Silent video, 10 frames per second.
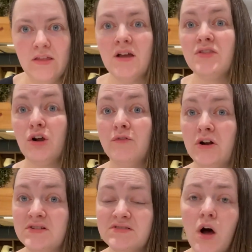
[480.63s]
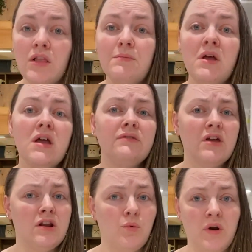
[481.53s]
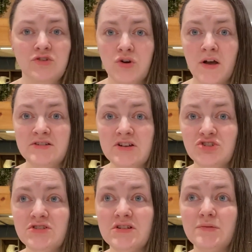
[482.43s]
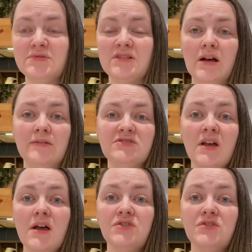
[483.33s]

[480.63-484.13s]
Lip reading: They're very solemn. They don't want to draw attention to themselves.